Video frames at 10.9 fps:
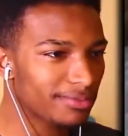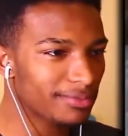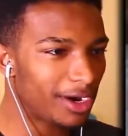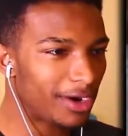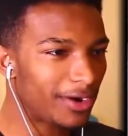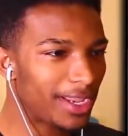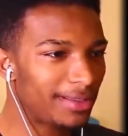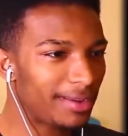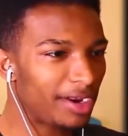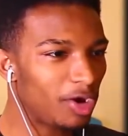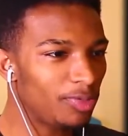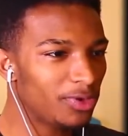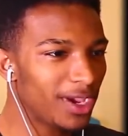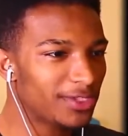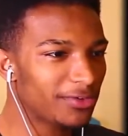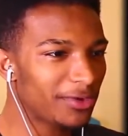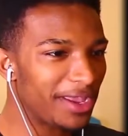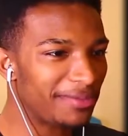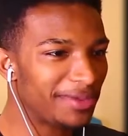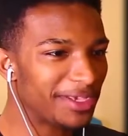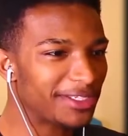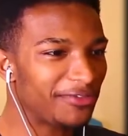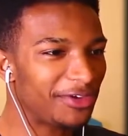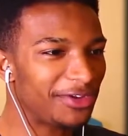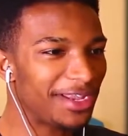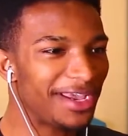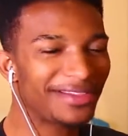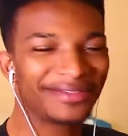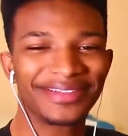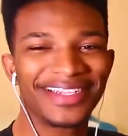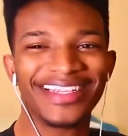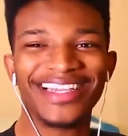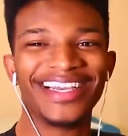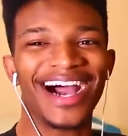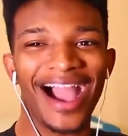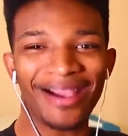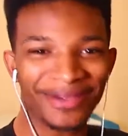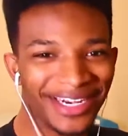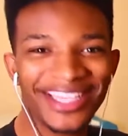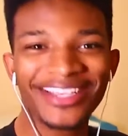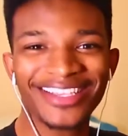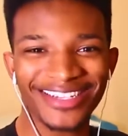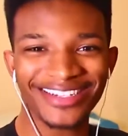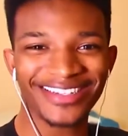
All right, and I hope you guys are right, because if you're not, I'm gonna kill you.